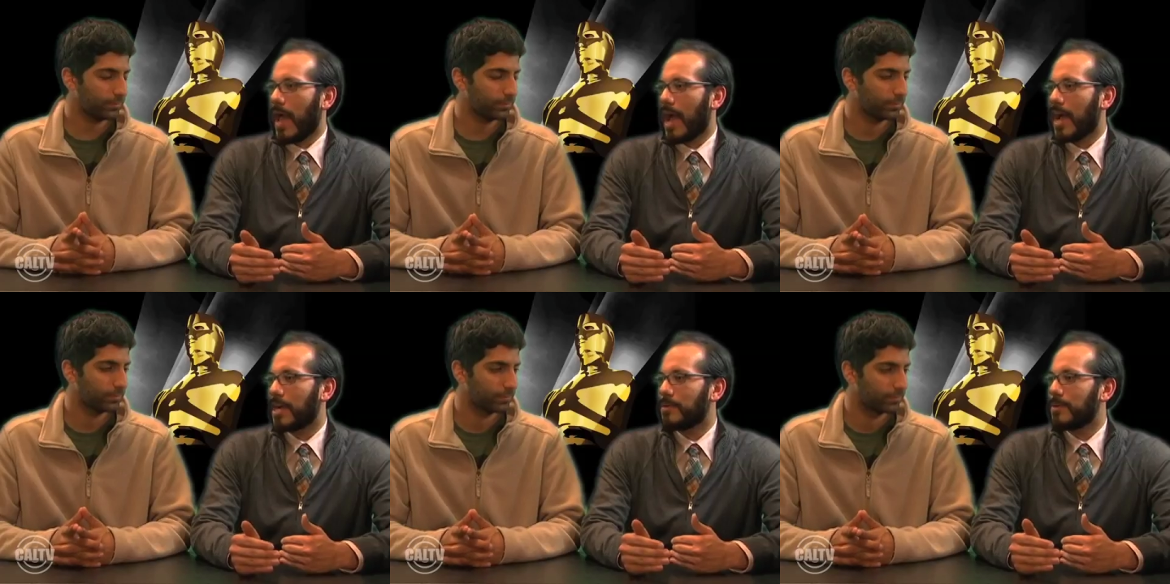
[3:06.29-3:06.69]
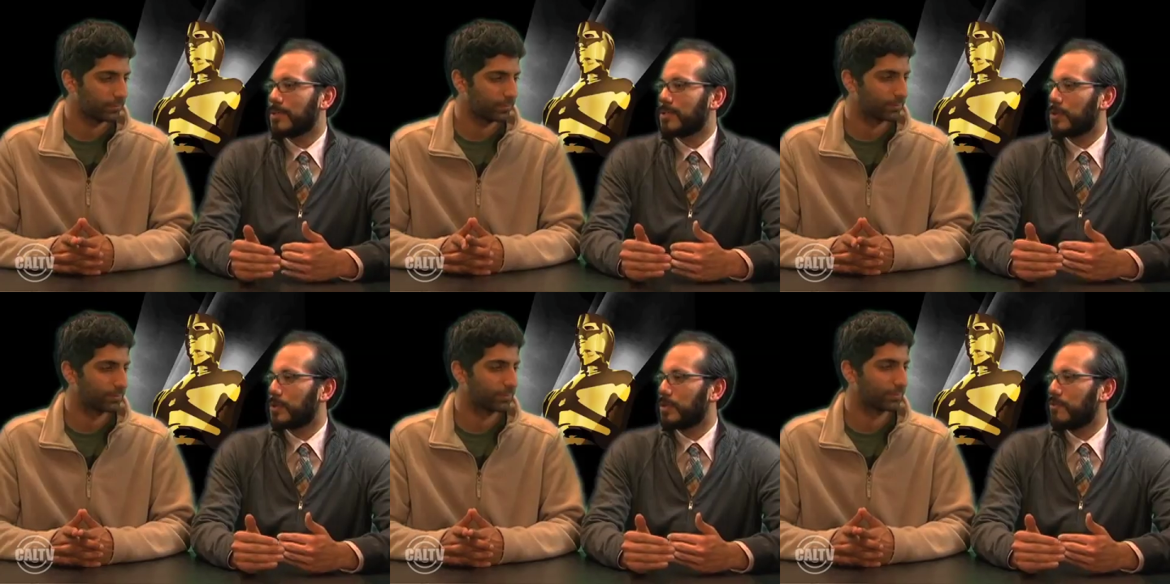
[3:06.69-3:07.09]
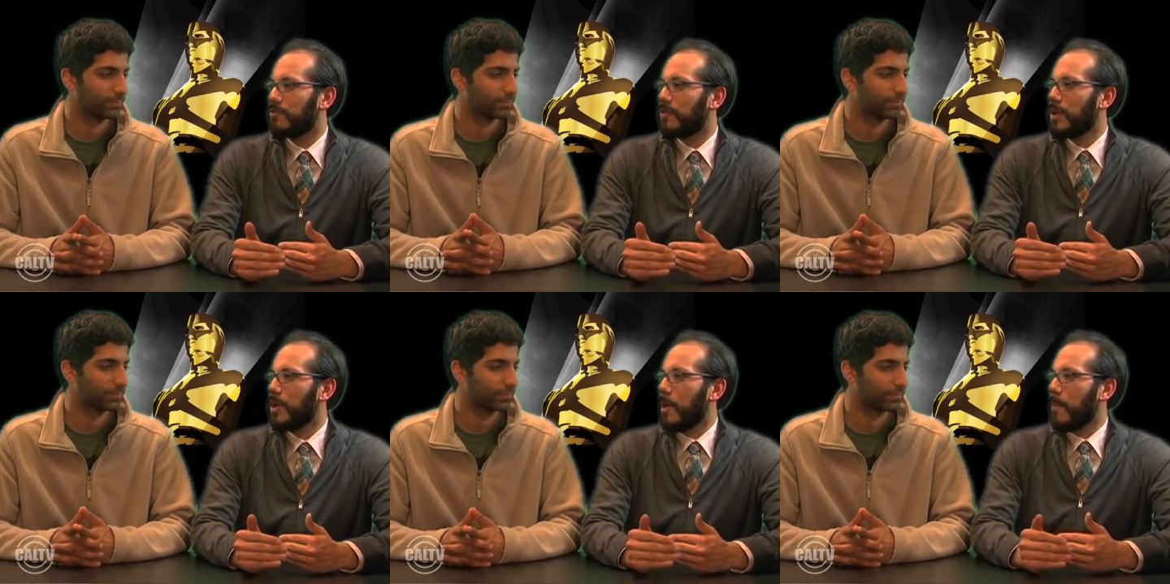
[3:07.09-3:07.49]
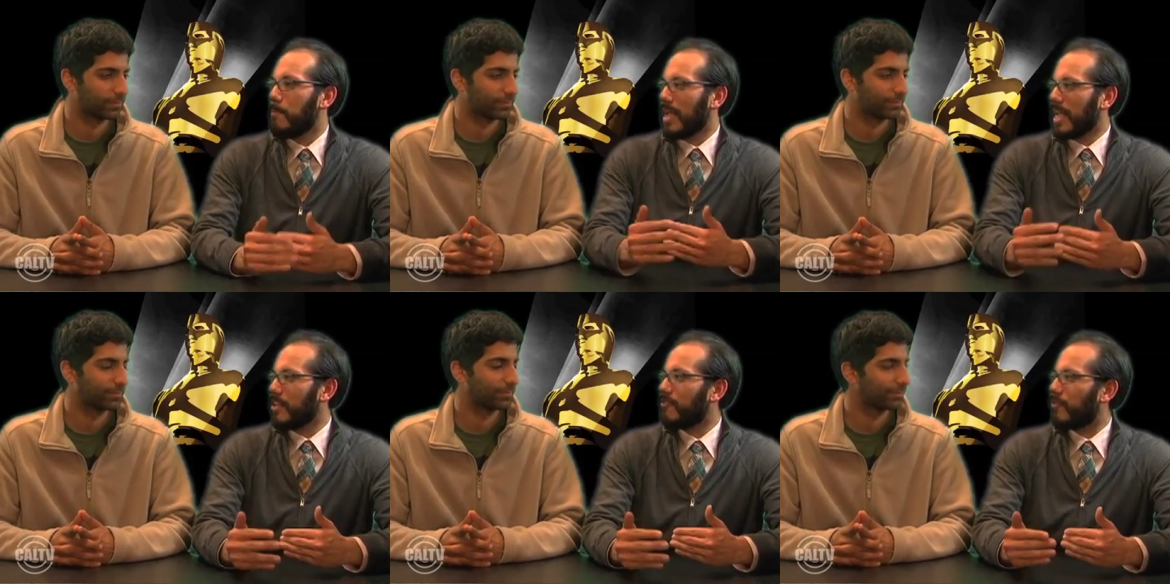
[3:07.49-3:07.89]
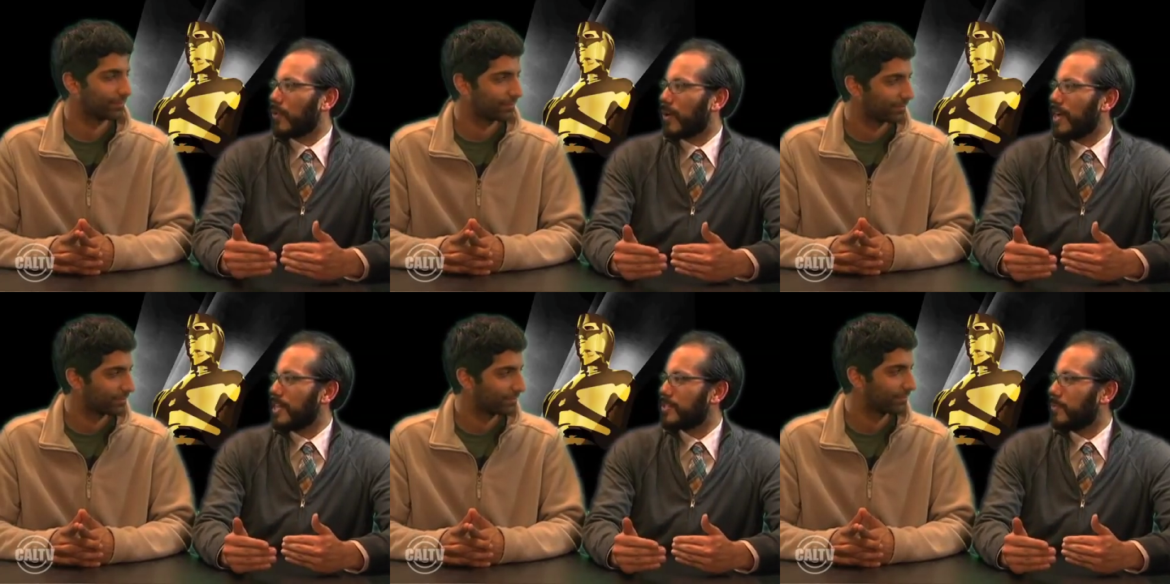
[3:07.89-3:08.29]
Speaker 1: hack was sort of made for
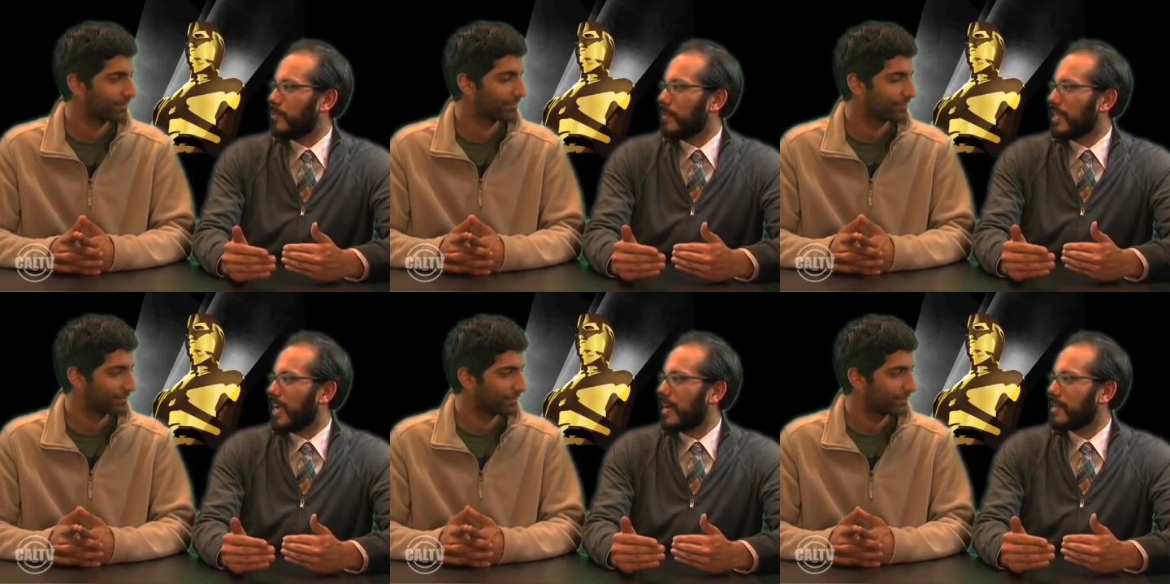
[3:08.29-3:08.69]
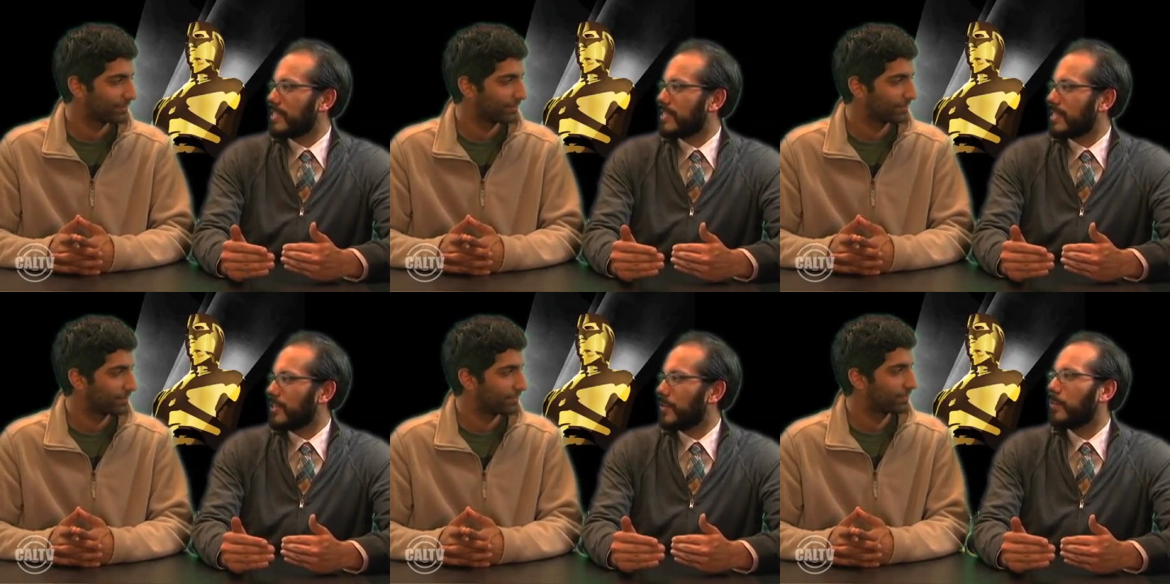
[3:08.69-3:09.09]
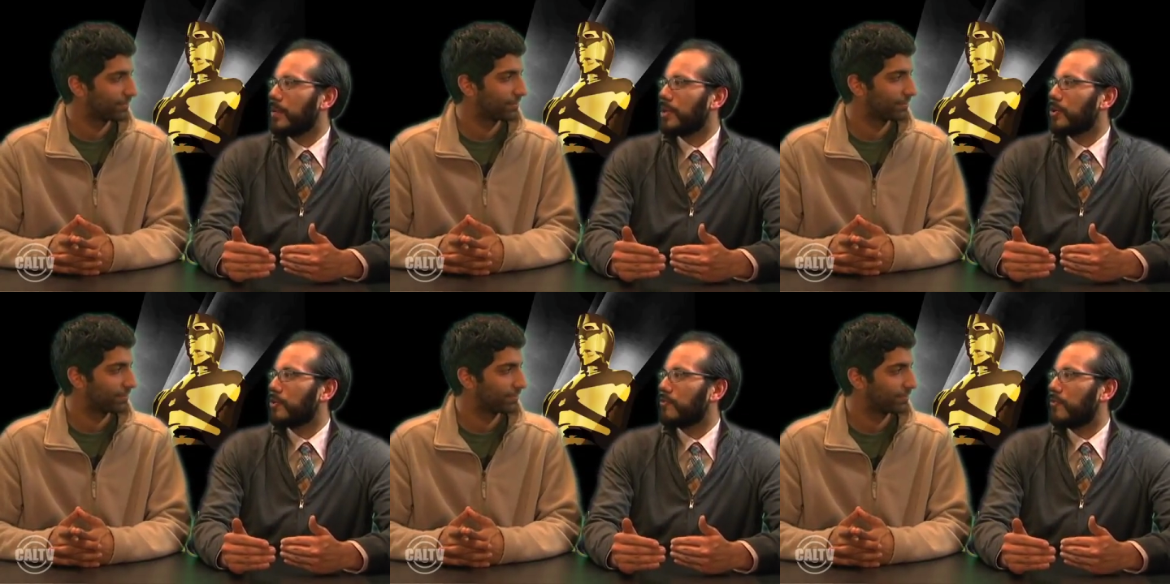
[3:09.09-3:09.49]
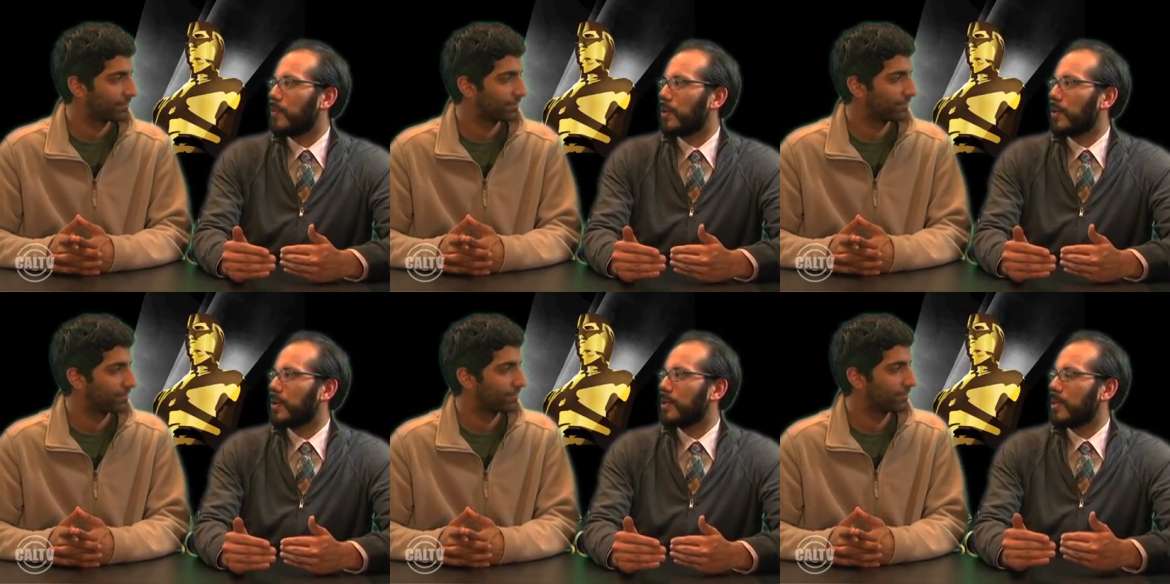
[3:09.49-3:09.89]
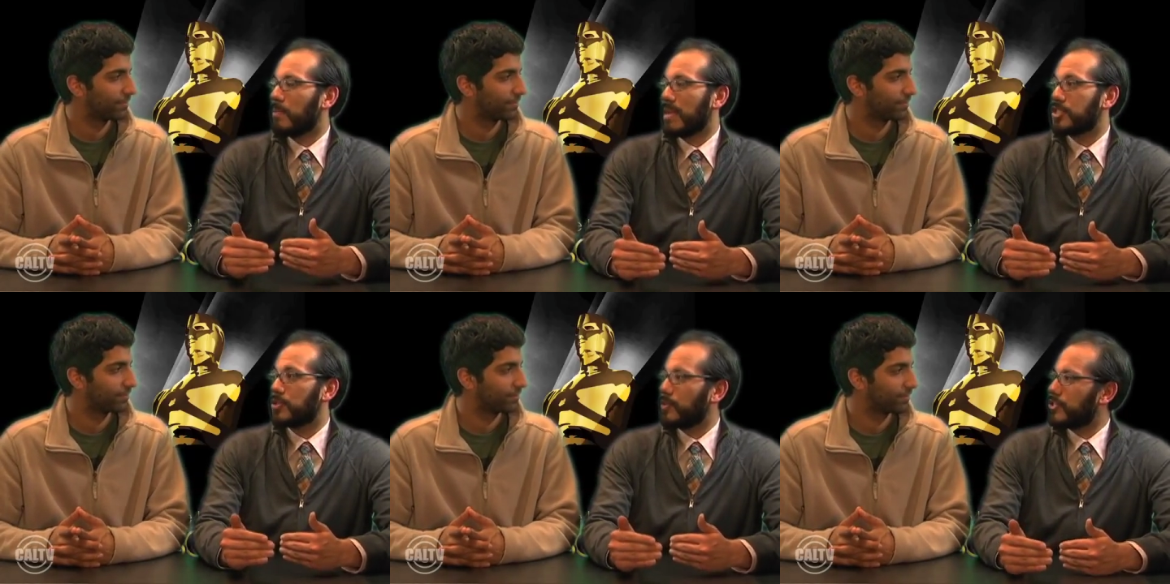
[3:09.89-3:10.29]
us when we got to see the winner for the
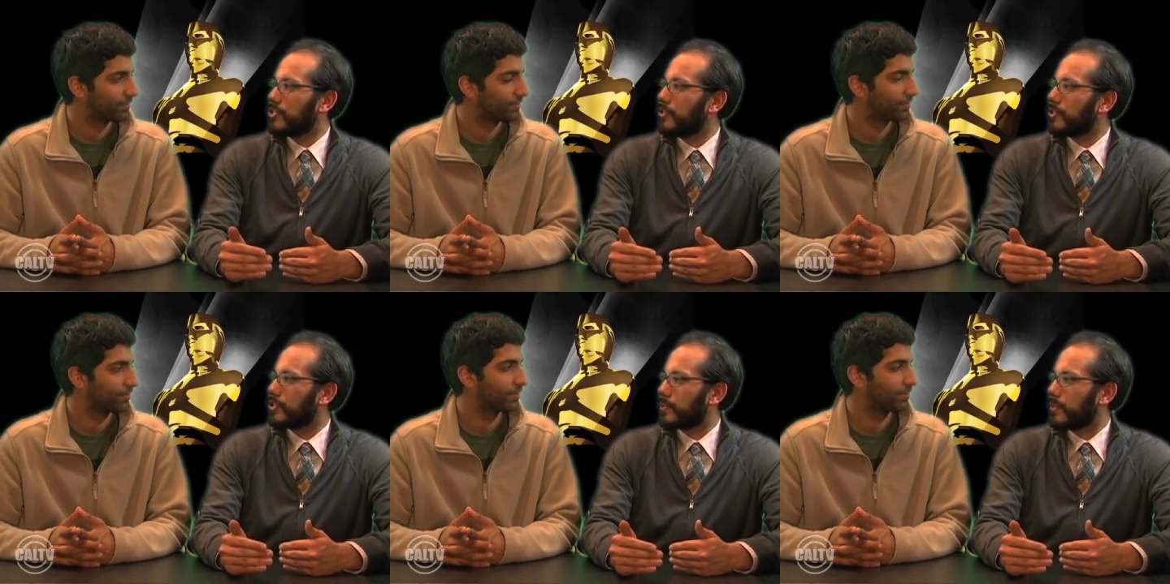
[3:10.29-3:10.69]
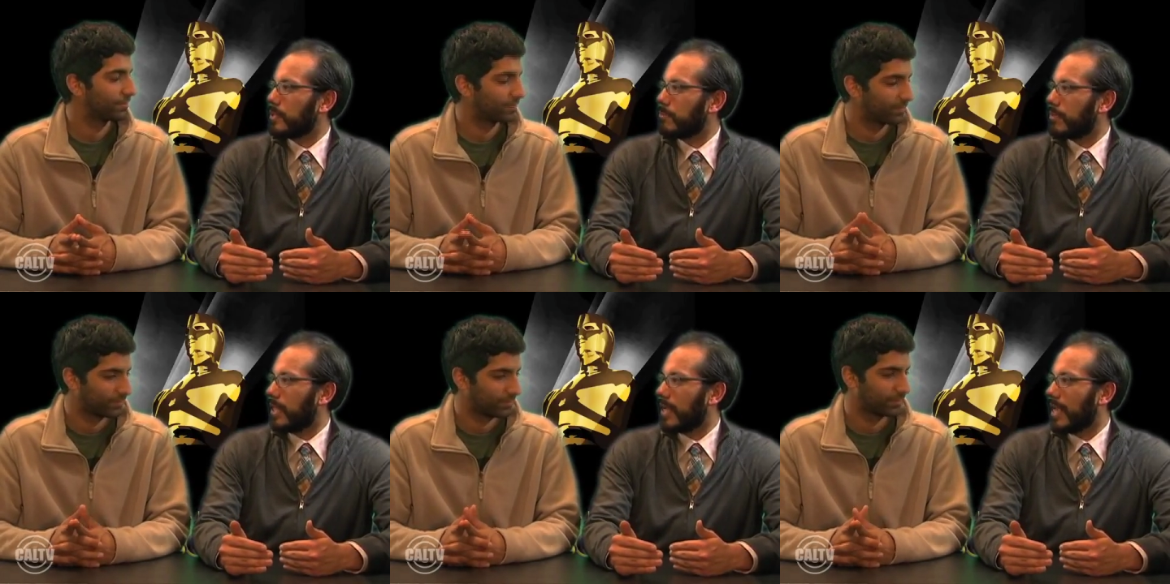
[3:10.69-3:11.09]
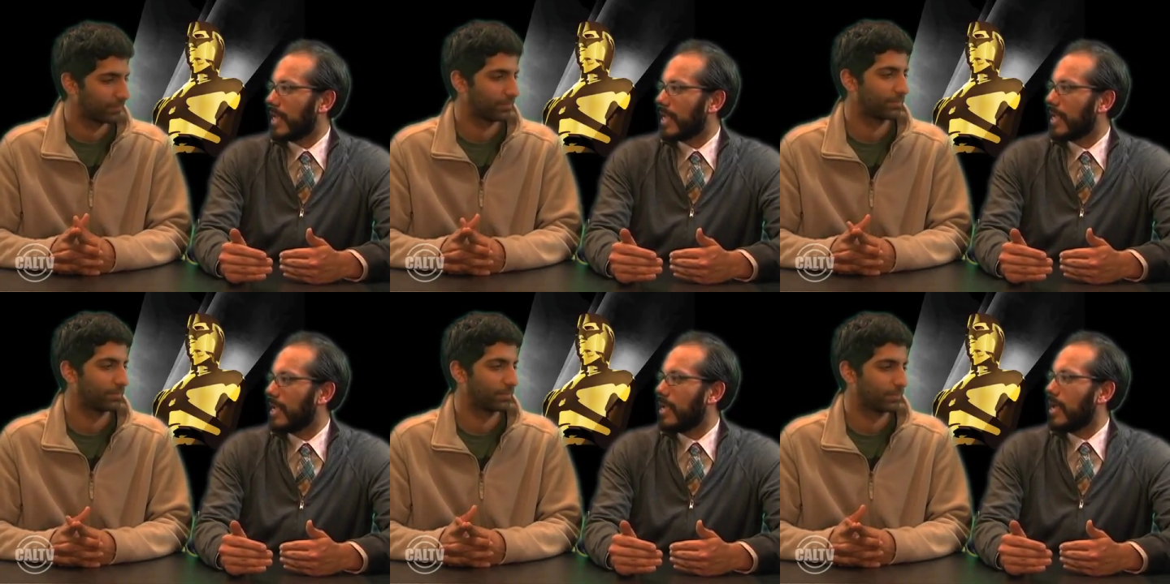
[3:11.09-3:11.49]
best original screenplay,